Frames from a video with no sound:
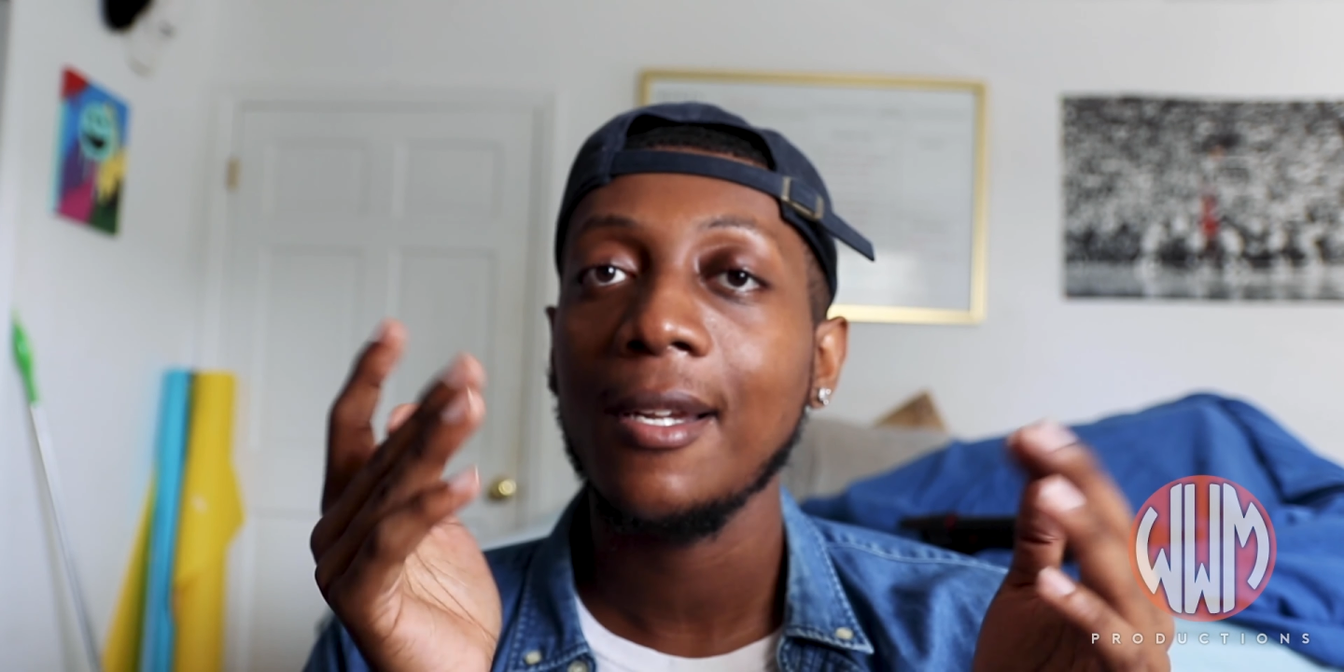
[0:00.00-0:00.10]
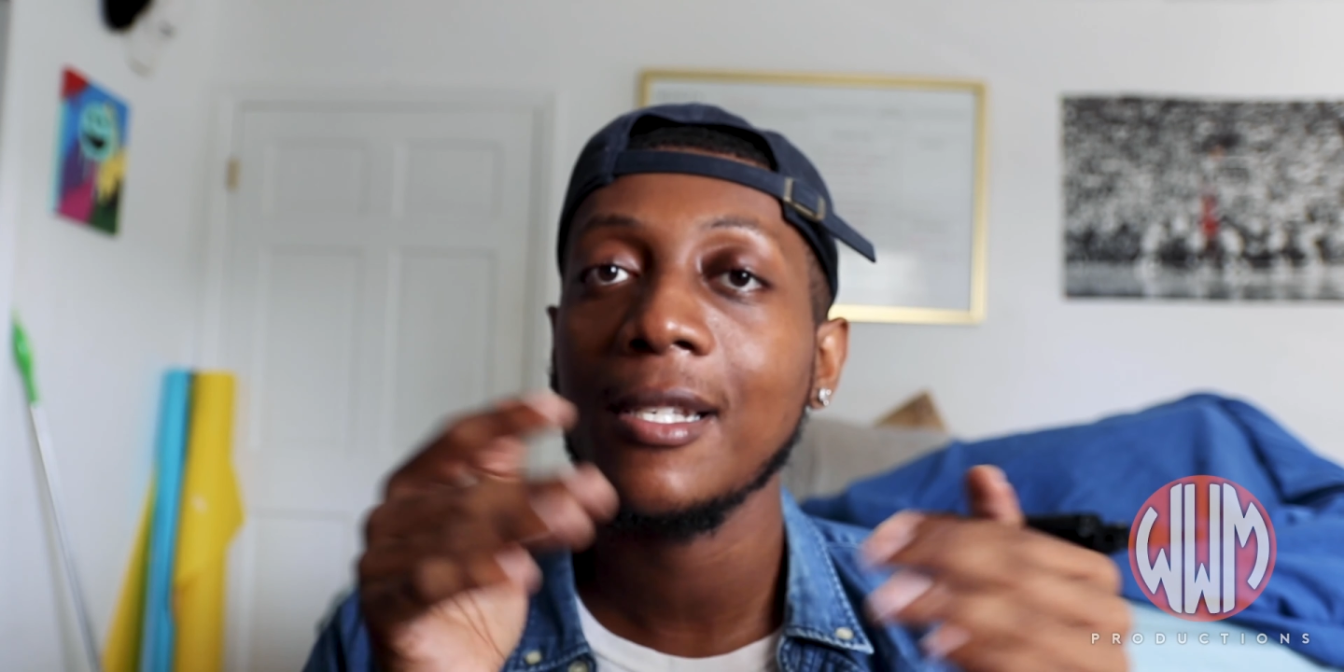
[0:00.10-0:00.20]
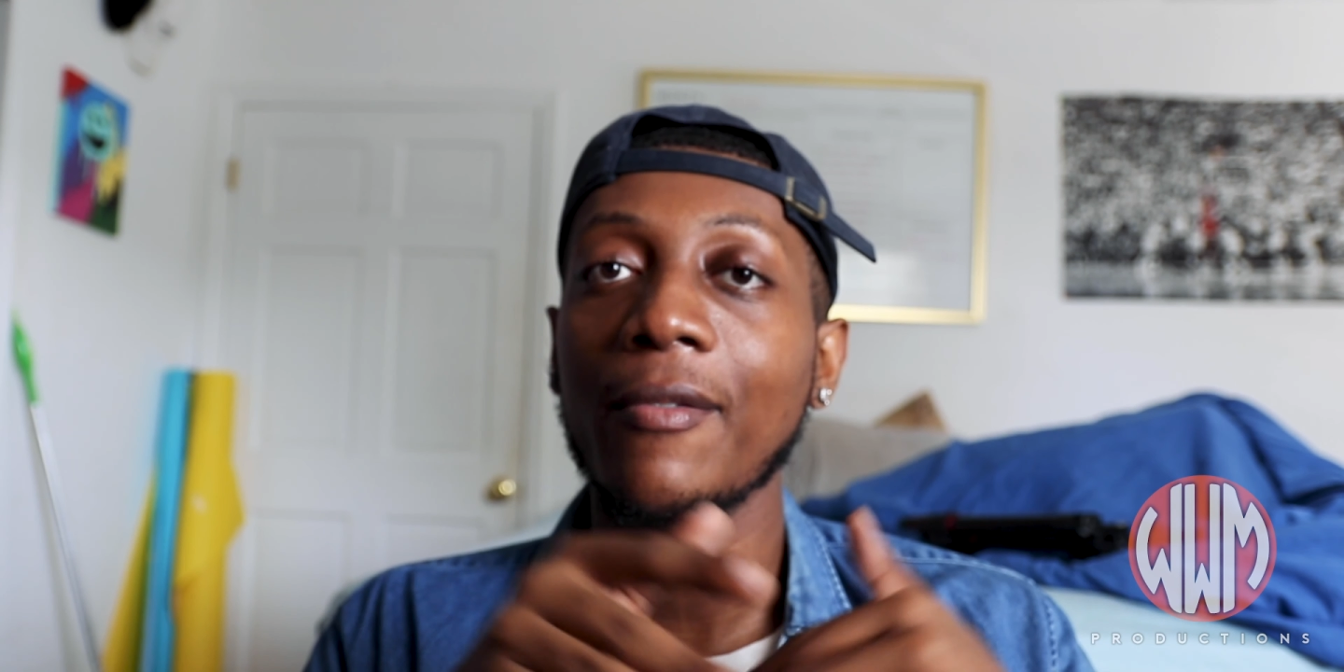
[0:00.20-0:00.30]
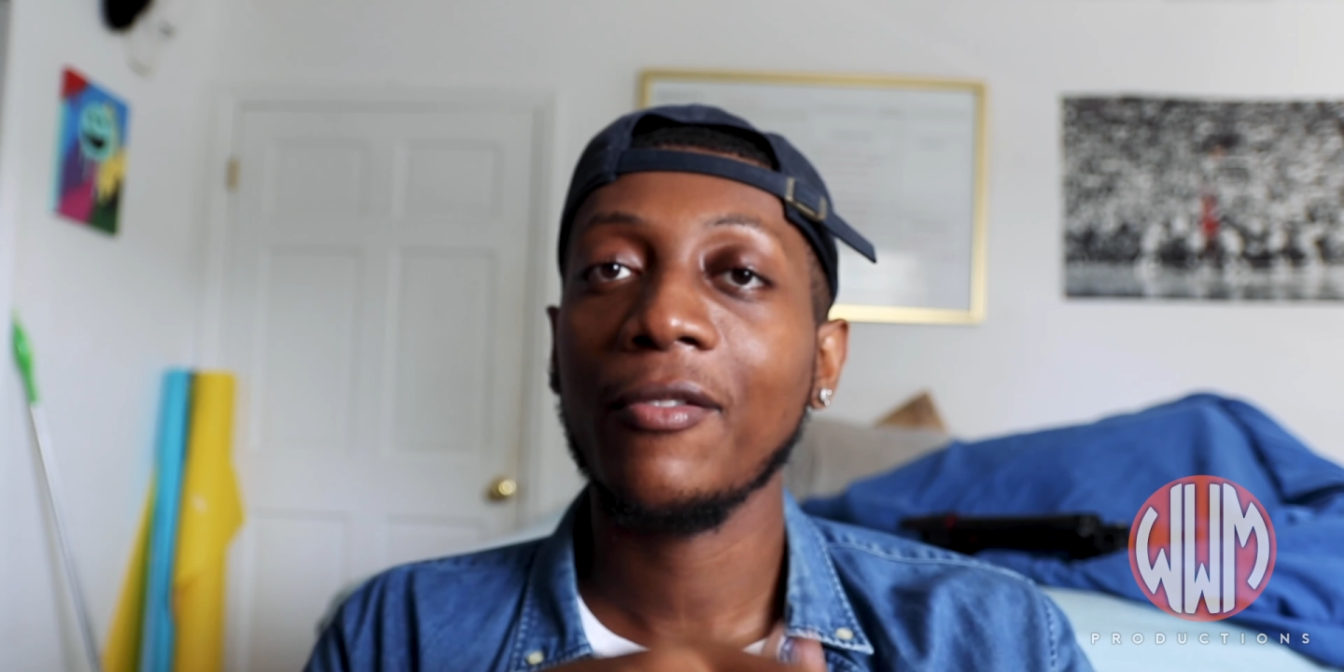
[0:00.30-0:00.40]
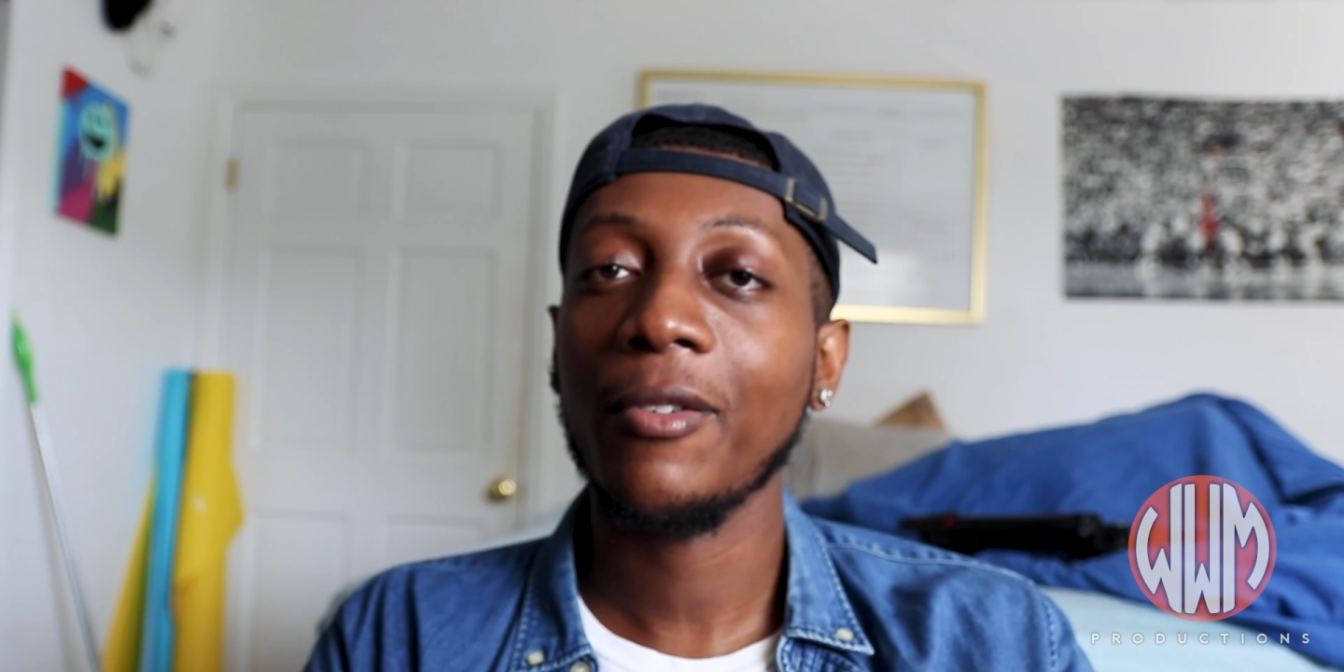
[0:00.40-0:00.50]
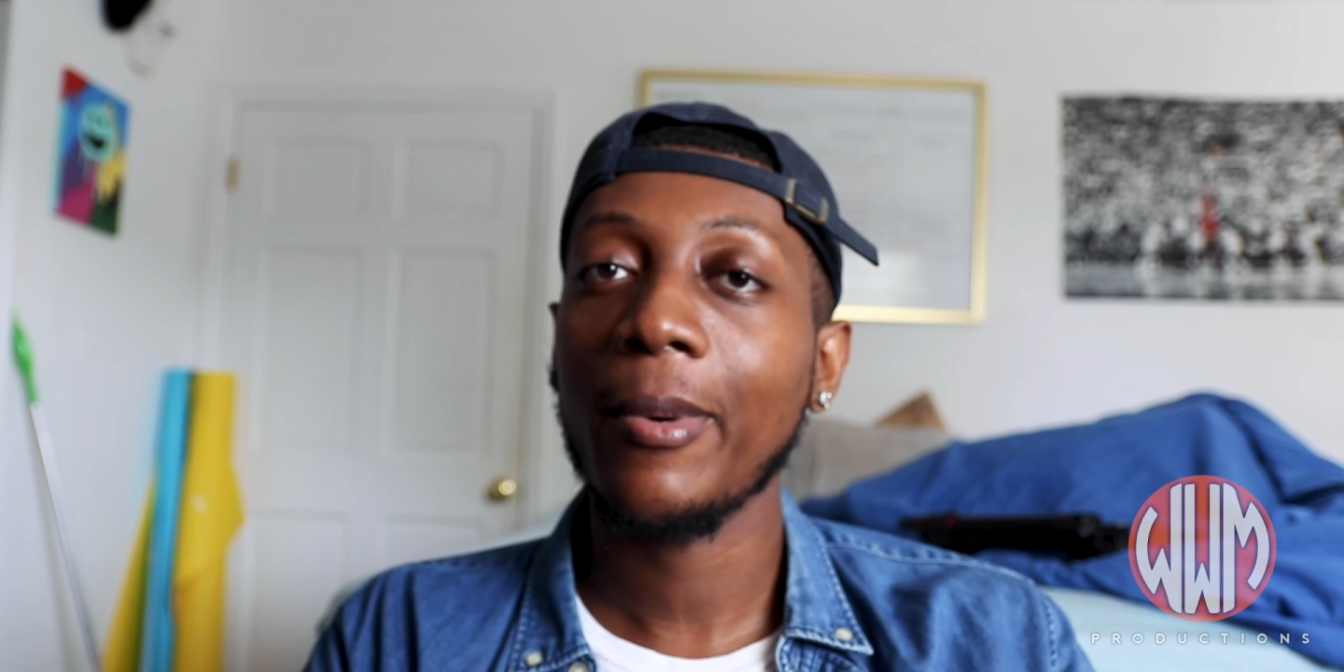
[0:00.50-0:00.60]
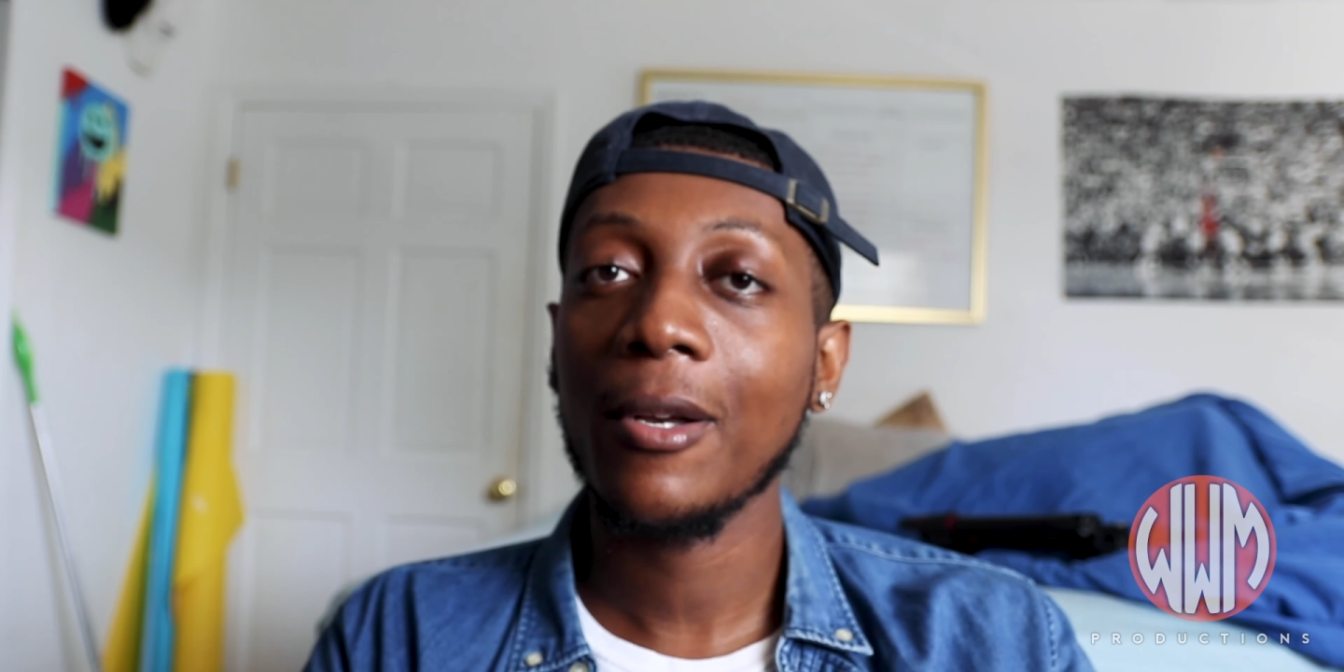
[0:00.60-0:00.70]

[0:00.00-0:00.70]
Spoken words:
doesn't have a flip